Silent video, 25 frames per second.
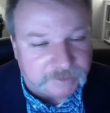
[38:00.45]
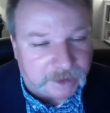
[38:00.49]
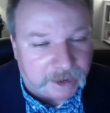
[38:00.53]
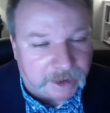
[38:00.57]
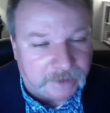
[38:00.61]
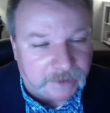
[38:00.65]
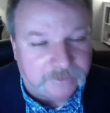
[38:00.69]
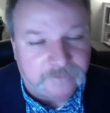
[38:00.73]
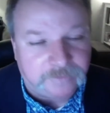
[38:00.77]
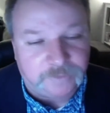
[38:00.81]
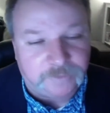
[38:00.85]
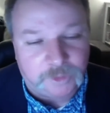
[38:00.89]

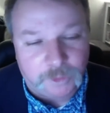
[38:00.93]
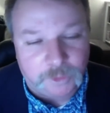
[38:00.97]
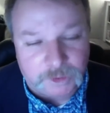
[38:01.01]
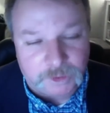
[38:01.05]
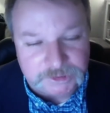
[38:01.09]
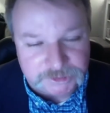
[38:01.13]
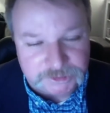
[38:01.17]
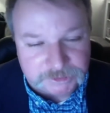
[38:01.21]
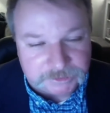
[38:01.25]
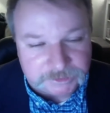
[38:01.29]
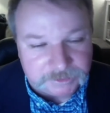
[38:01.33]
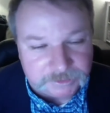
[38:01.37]
act of
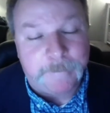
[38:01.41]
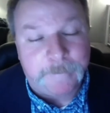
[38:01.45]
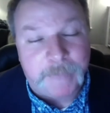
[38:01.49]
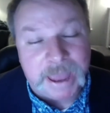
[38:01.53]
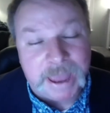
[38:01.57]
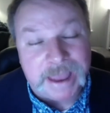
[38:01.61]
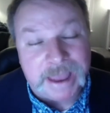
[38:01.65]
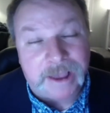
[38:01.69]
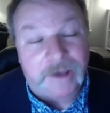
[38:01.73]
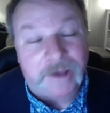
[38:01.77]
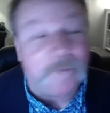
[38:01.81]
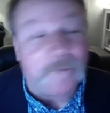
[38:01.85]
aggression
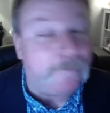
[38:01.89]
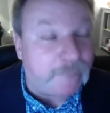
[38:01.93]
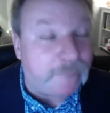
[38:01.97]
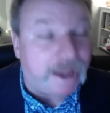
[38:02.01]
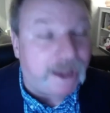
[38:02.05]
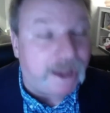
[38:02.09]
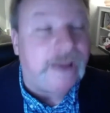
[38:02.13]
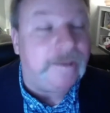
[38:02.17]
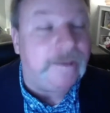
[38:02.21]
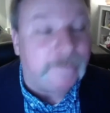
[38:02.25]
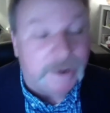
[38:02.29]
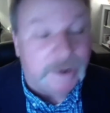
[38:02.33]
by
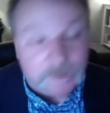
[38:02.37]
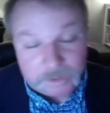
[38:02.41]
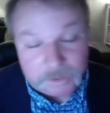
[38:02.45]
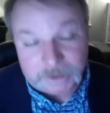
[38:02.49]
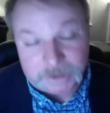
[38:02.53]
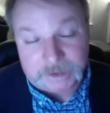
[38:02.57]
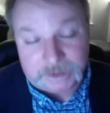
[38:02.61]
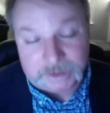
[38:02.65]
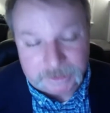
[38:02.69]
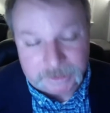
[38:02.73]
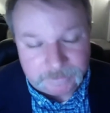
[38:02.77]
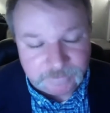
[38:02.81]

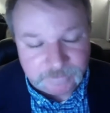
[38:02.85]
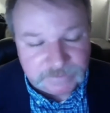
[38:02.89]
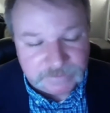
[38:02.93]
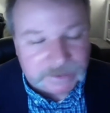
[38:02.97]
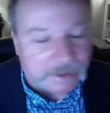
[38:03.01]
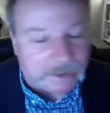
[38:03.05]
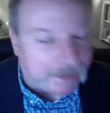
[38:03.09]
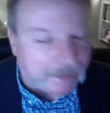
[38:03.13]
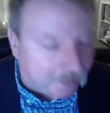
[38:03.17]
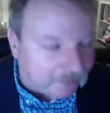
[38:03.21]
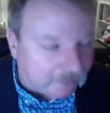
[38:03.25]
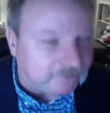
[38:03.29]
America
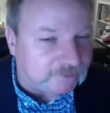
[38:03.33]
against the